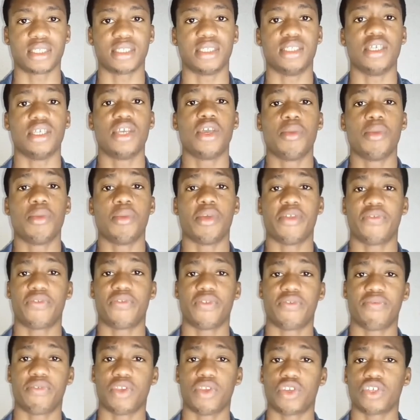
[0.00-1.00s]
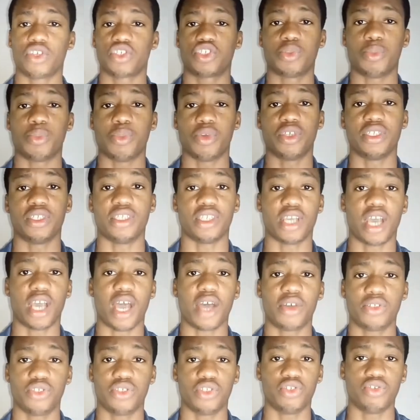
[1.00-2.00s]
and but if you've lost money,
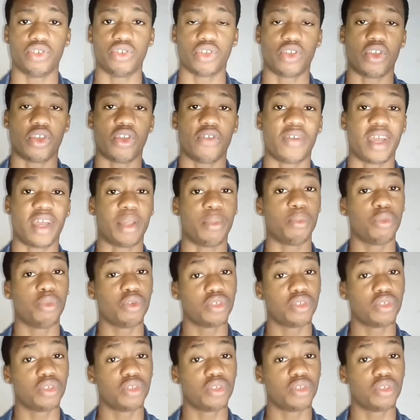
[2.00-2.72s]
how do you recover it?